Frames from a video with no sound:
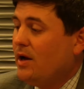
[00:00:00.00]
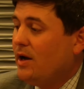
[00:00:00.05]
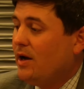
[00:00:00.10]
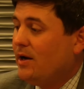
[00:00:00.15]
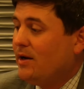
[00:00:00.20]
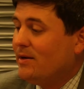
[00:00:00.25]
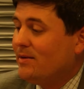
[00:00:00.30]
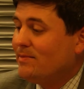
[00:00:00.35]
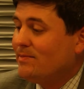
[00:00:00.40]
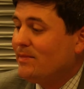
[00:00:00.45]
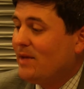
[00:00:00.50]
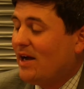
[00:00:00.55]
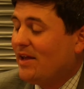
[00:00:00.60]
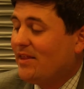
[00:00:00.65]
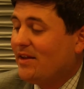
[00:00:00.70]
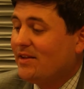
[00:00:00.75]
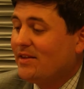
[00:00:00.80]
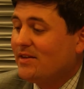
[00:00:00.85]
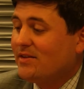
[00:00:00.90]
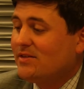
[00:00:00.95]
I
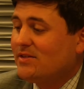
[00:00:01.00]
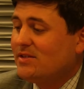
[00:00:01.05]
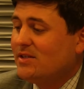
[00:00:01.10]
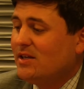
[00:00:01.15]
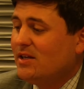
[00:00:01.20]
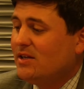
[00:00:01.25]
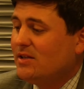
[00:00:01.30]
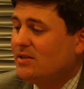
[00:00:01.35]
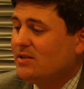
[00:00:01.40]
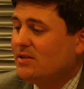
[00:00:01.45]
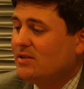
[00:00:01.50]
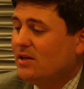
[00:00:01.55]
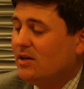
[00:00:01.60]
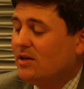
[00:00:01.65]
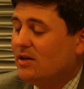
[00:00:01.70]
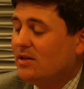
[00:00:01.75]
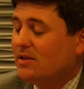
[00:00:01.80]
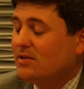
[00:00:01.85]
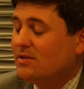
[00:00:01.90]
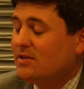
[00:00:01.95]
think the
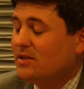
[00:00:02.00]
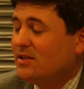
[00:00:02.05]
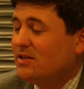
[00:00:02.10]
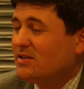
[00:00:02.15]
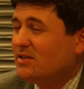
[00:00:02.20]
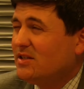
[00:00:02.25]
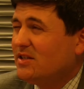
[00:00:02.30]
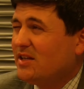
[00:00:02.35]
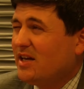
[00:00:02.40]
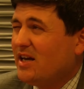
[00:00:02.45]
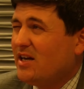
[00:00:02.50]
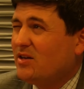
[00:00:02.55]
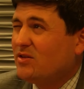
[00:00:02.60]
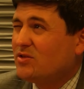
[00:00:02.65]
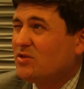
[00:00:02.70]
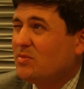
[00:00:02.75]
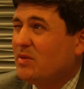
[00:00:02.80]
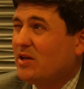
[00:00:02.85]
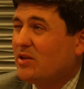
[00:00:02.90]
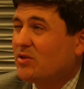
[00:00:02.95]
Senate sent the
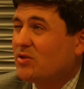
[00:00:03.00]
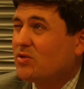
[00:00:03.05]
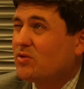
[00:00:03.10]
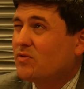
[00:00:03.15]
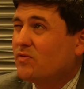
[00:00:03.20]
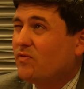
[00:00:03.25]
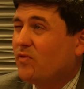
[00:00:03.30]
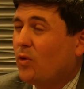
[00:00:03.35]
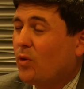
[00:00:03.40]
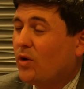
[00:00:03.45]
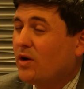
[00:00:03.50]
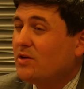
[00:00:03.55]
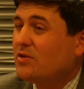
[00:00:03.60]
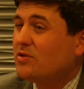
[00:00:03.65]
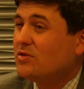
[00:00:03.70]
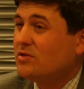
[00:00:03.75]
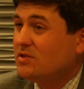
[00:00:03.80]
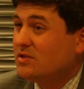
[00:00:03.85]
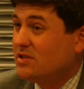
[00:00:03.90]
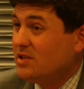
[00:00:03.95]
House about
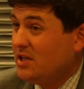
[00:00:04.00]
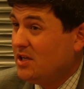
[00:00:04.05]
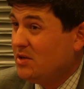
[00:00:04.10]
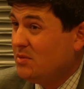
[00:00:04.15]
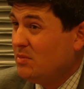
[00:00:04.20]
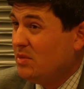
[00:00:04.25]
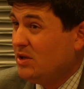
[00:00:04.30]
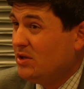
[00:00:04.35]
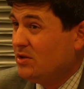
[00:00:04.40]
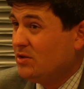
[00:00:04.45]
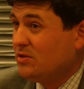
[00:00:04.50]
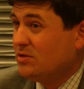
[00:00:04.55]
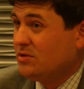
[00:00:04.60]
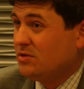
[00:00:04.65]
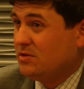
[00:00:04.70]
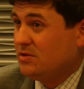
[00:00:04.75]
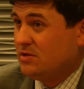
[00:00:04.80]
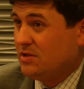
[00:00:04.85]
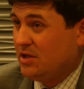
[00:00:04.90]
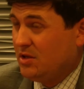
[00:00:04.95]
410
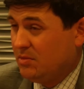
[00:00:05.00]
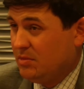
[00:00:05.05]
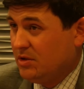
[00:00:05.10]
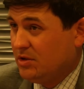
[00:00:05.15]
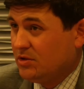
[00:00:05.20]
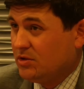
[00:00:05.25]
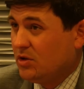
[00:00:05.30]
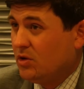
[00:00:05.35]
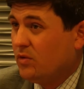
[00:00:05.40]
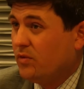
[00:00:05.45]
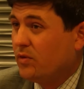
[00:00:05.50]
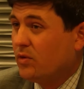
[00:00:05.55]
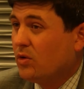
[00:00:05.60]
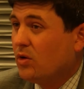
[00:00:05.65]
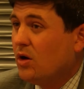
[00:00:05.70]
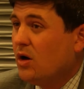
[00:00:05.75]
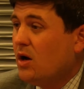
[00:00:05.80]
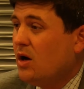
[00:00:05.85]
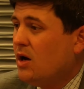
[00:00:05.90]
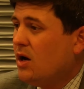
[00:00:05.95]
bills, Senate bills
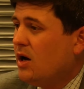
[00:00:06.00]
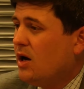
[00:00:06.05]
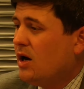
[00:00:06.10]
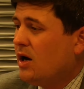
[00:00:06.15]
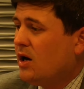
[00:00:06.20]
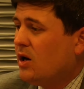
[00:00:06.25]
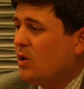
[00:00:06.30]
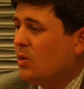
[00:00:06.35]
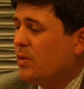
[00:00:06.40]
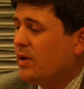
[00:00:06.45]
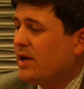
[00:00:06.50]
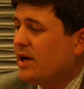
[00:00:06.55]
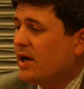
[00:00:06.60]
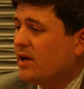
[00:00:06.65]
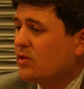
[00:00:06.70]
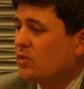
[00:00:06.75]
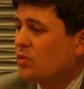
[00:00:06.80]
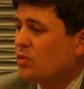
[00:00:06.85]
over. We got